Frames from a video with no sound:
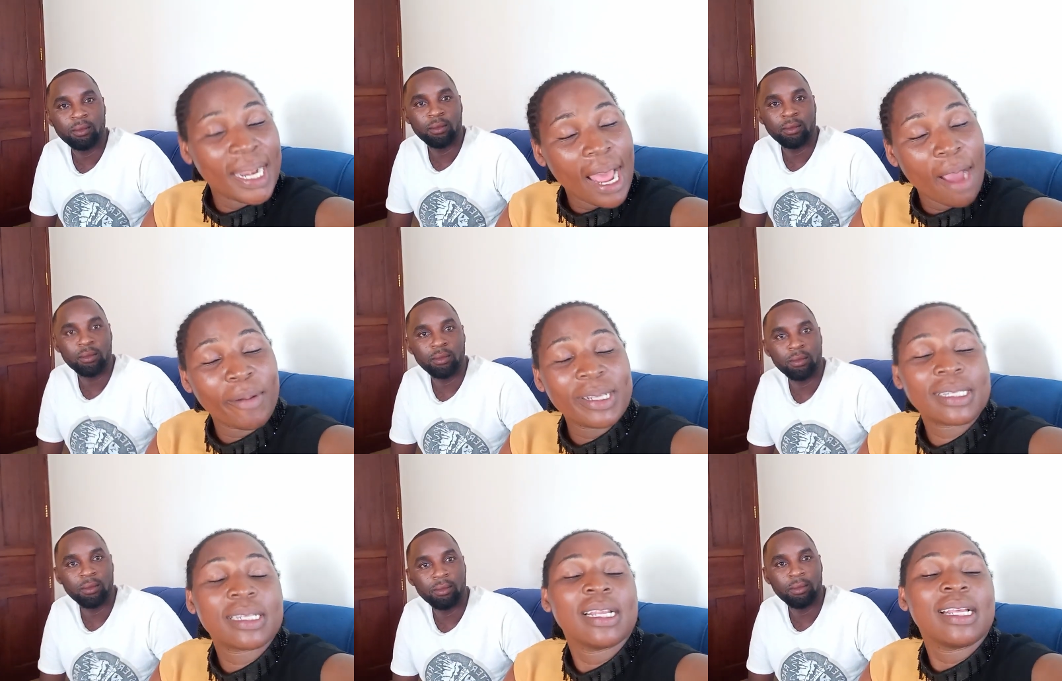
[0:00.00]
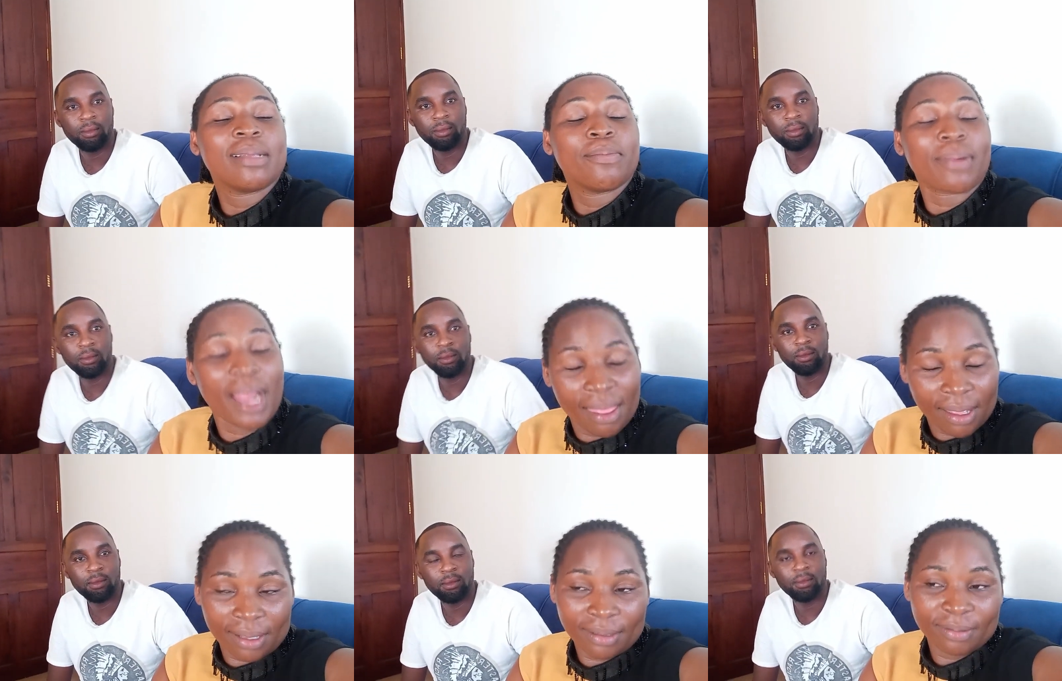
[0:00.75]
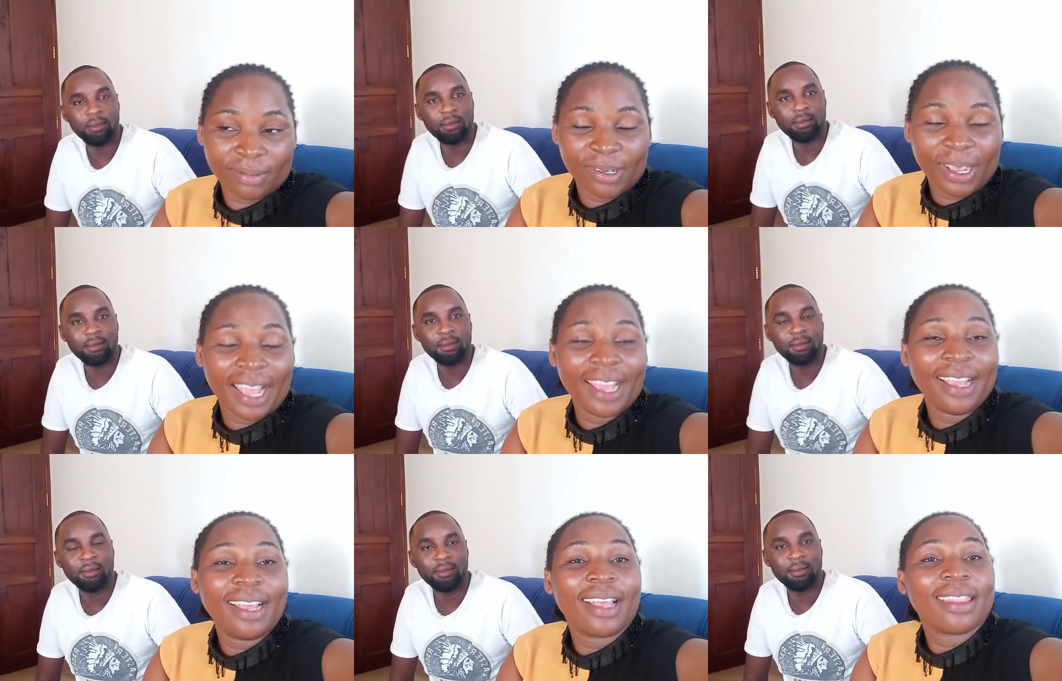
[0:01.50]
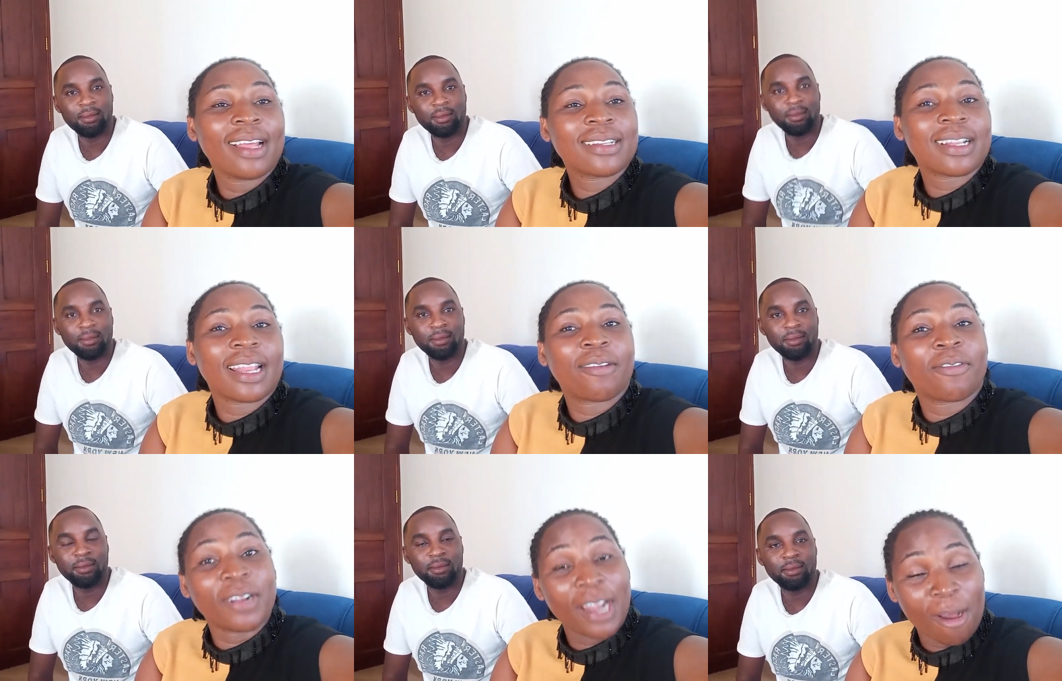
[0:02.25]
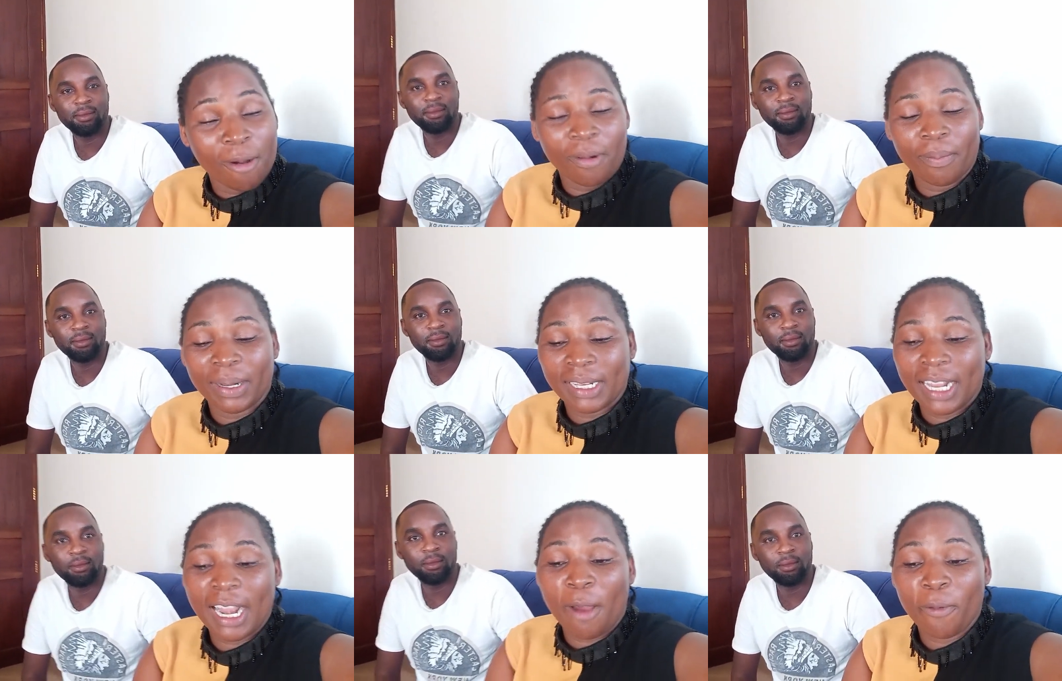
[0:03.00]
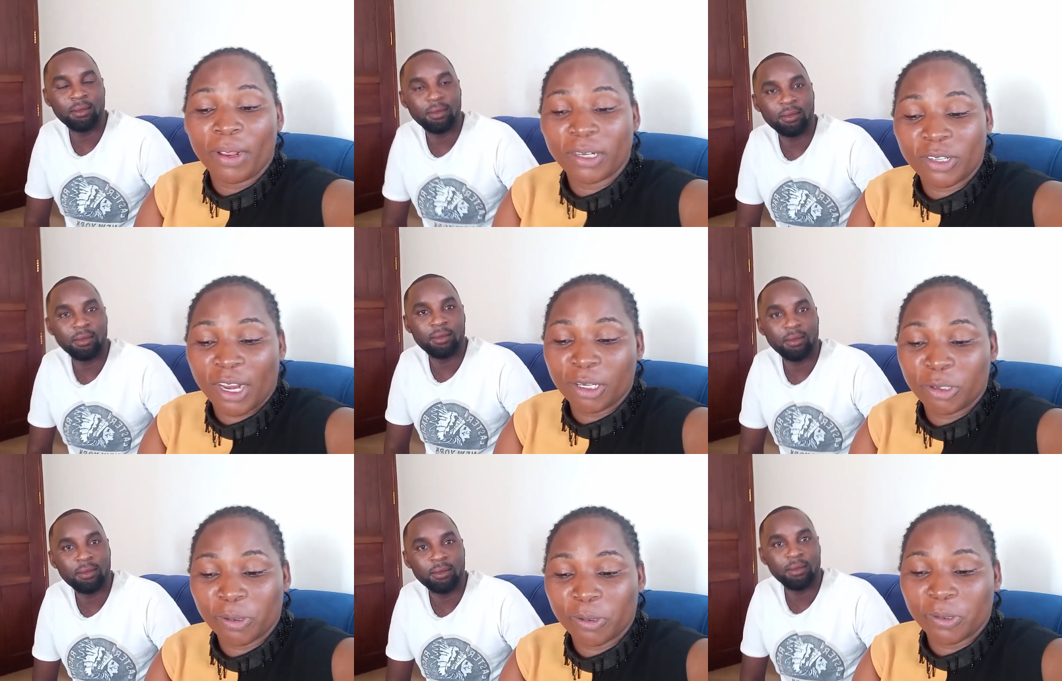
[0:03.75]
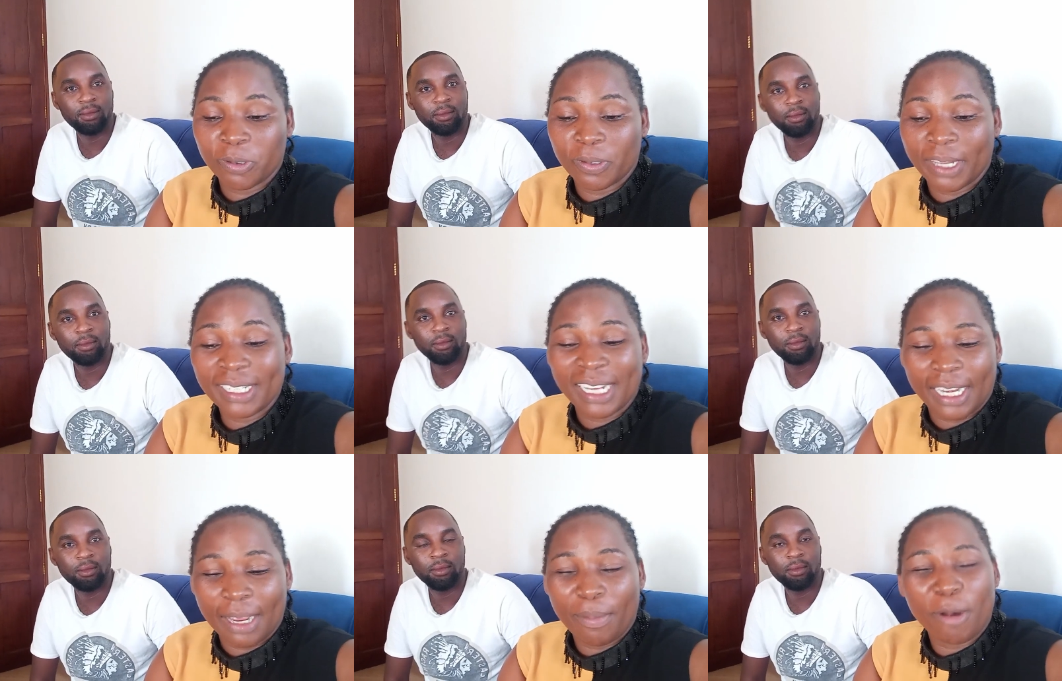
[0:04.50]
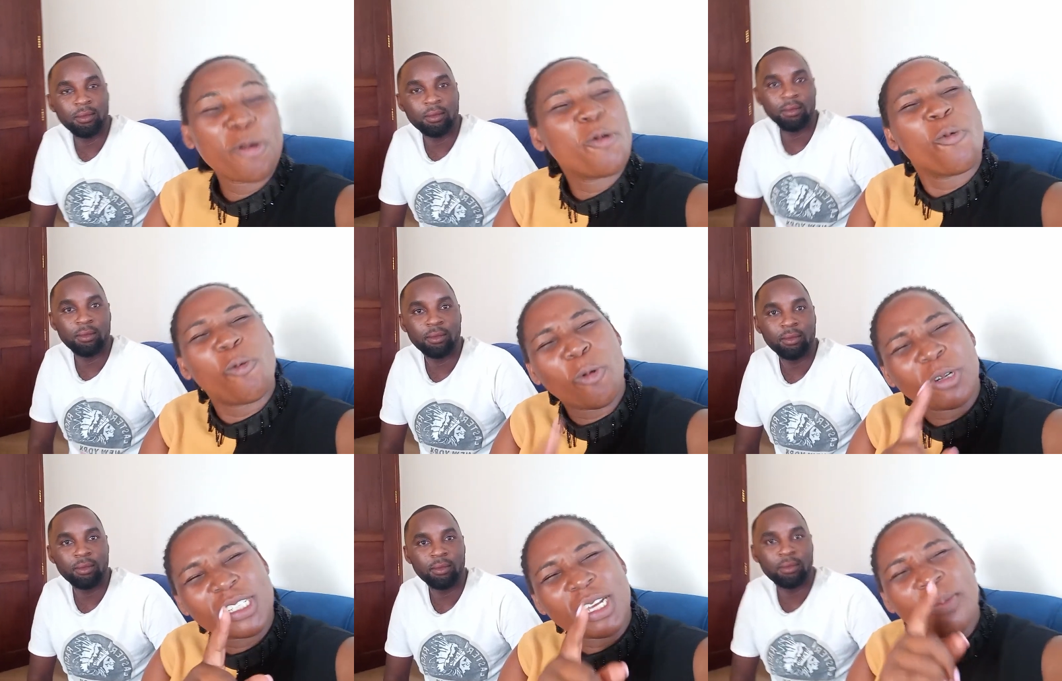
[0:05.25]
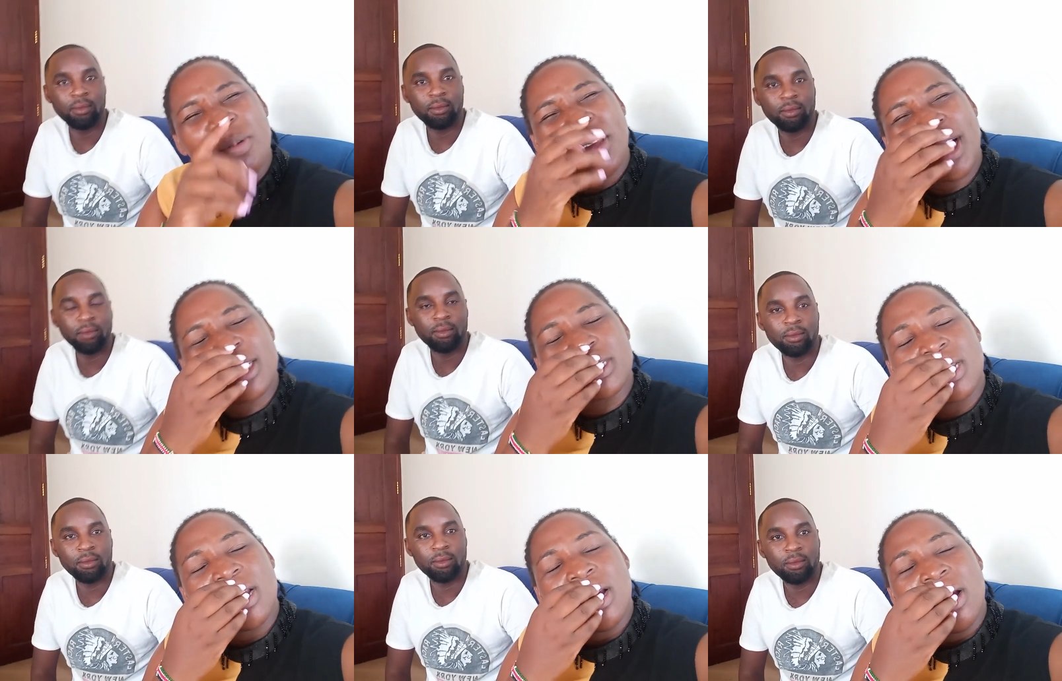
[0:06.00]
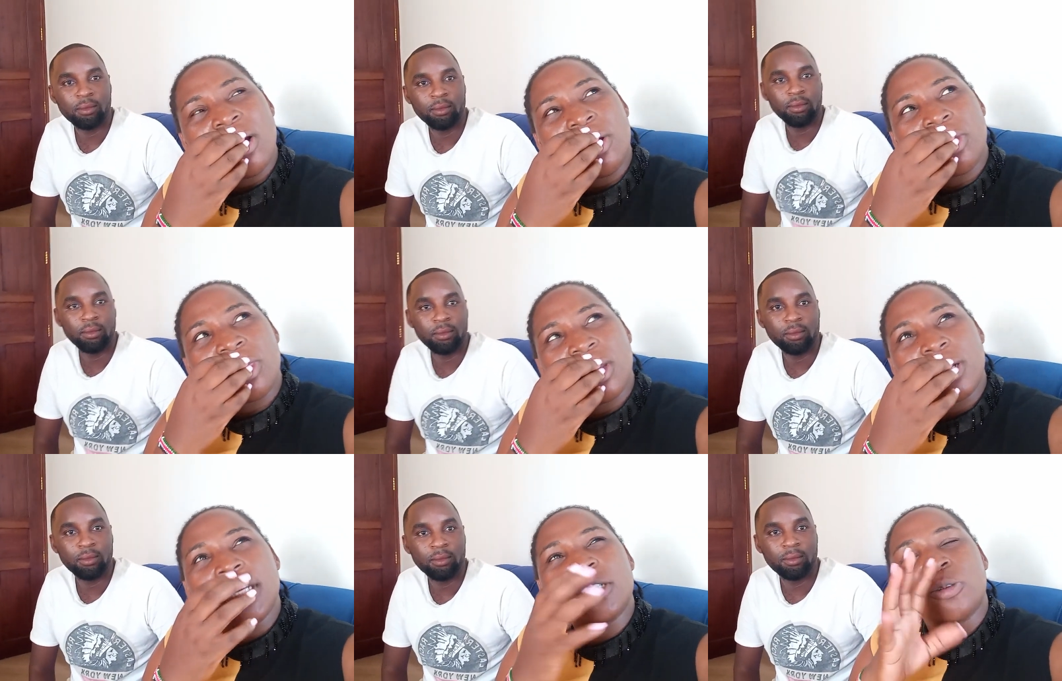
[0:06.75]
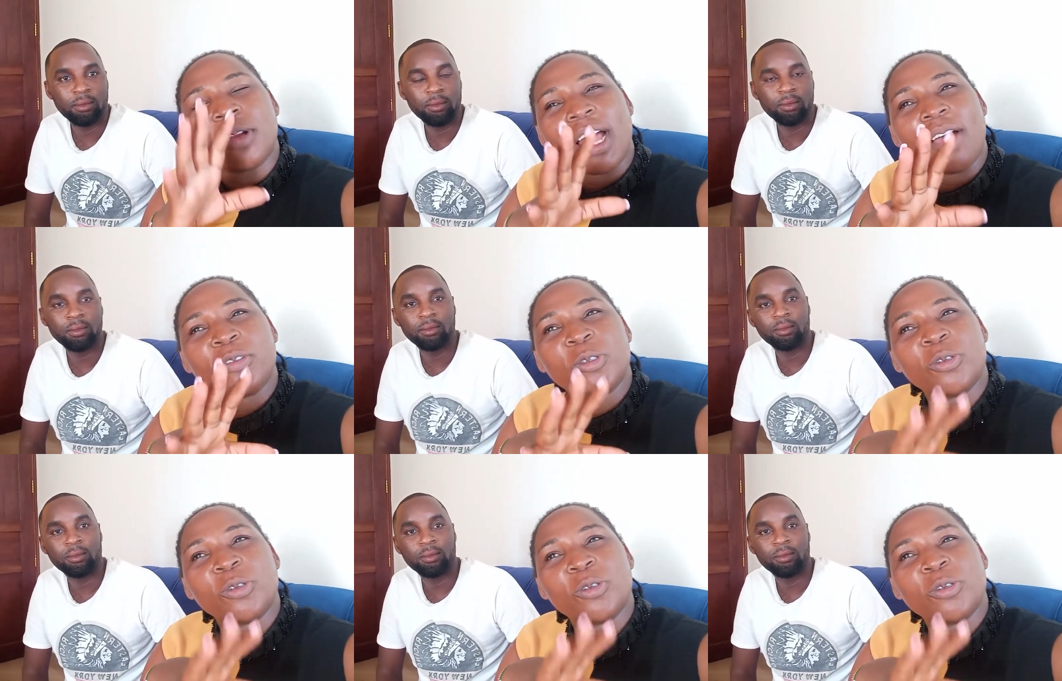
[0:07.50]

Speaker 1: howie's brother. Okay, that's like for now. But then now we are trying to get a name. I don't know what name you guys you think he should have.